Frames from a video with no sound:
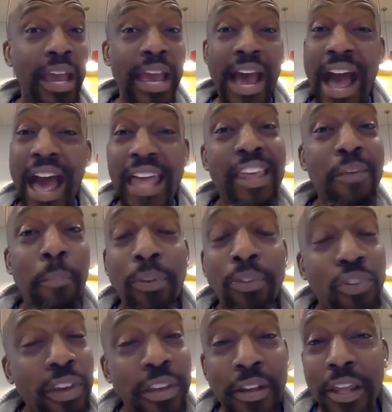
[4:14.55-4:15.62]
And in
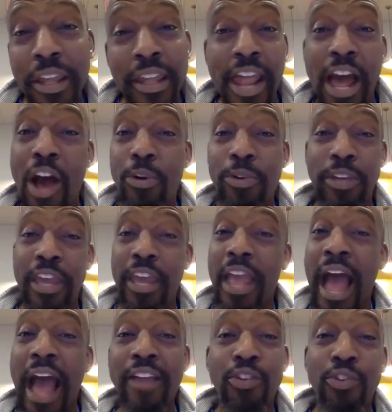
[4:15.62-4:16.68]
particular, in our day,
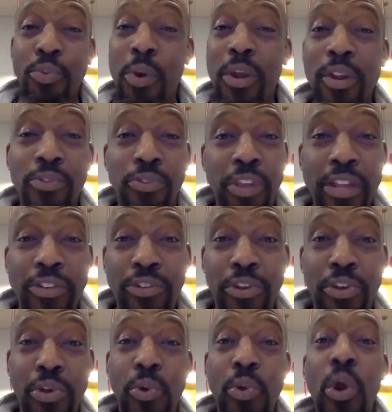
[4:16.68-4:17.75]
I just want to say to
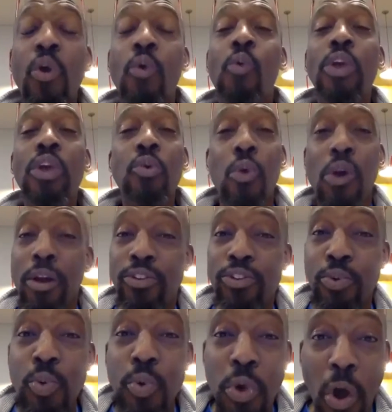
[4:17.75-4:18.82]
you, we want
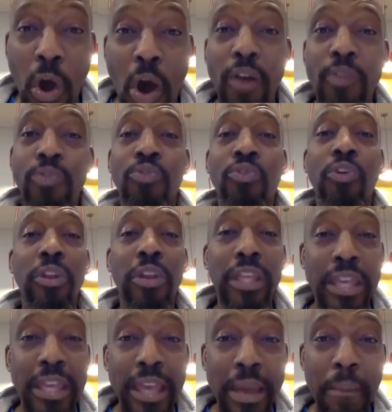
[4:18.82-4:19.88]
to
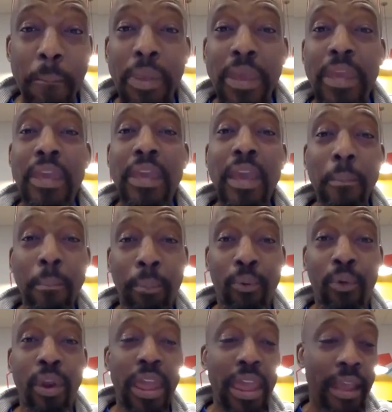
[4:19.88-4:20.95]
constantly be
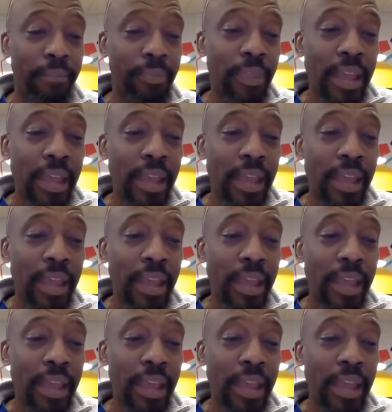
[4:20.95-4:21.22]
praying.